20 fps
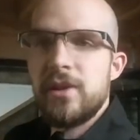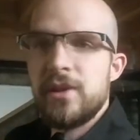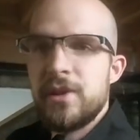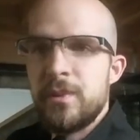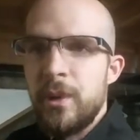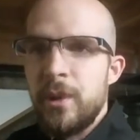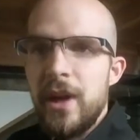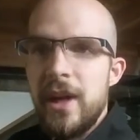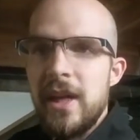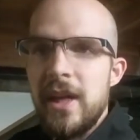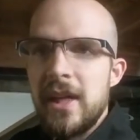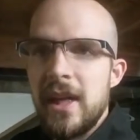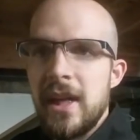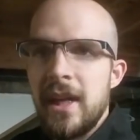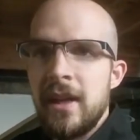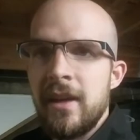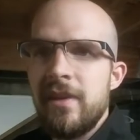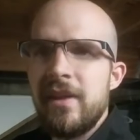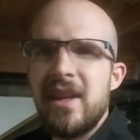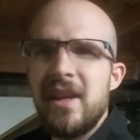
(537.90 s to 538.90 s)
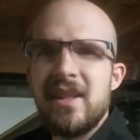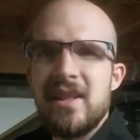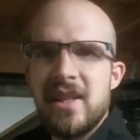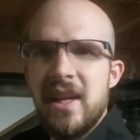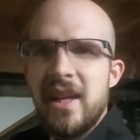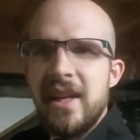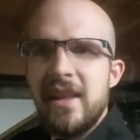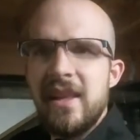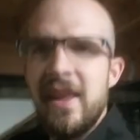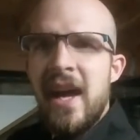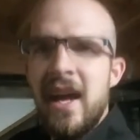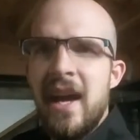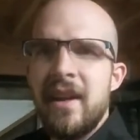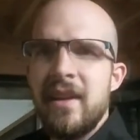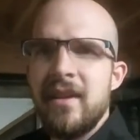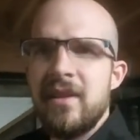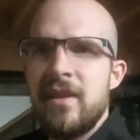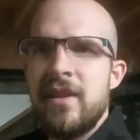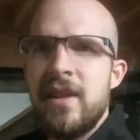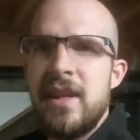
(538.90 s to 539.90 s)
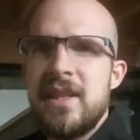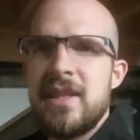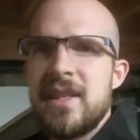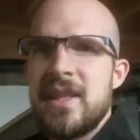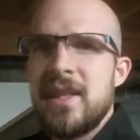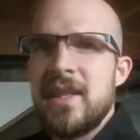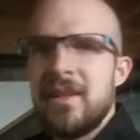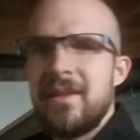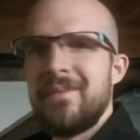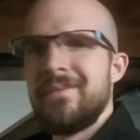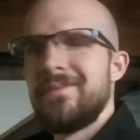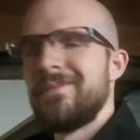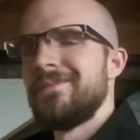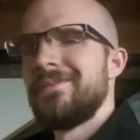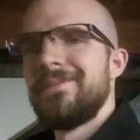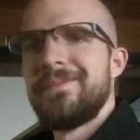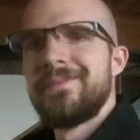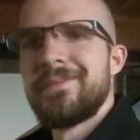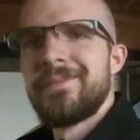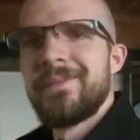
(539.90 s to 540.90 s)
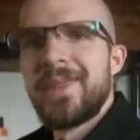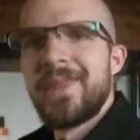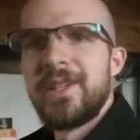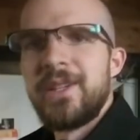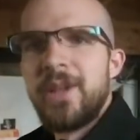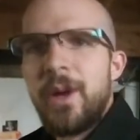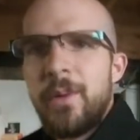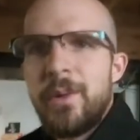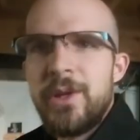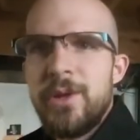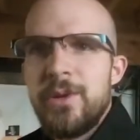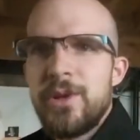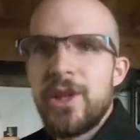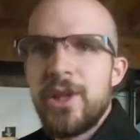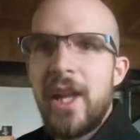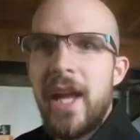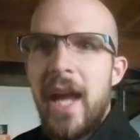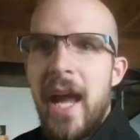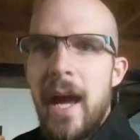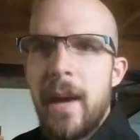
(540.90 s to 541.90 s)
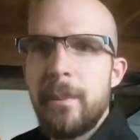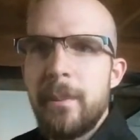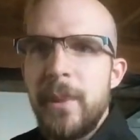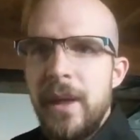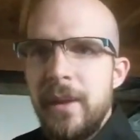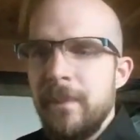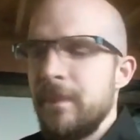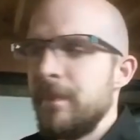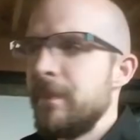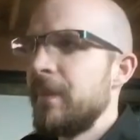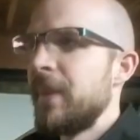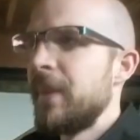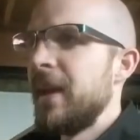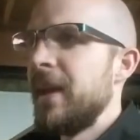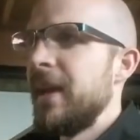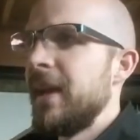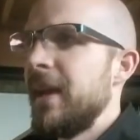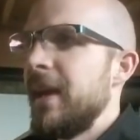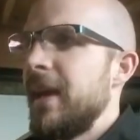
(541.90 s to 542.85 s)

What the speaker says: bottles breaking, things like that, things that don't usually happen.